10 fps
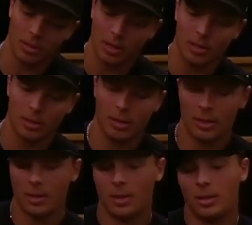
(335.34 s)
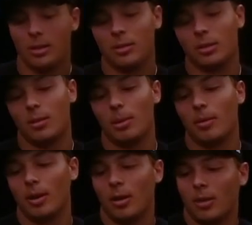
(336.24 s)
it on my
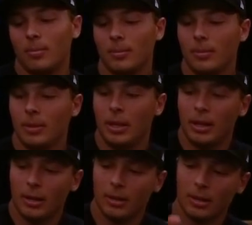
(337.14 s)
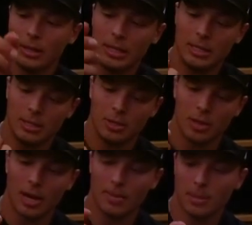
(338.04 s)
right arm here, easy
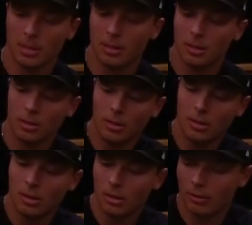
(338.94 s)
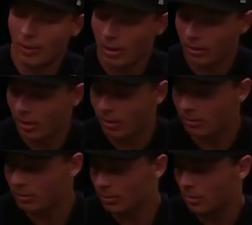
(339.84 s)
straps, they're Velcro,
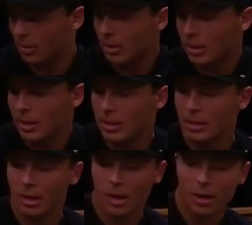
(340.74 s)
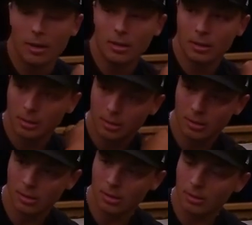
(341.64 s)
easy on
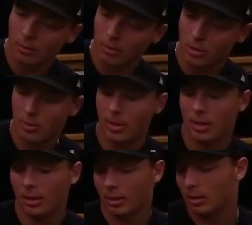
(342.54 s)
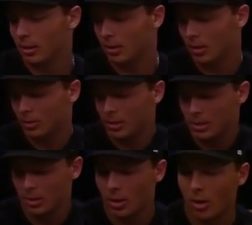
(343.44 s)
for the swing, you know,
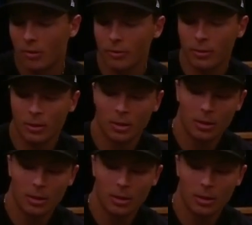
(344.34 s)
easy off,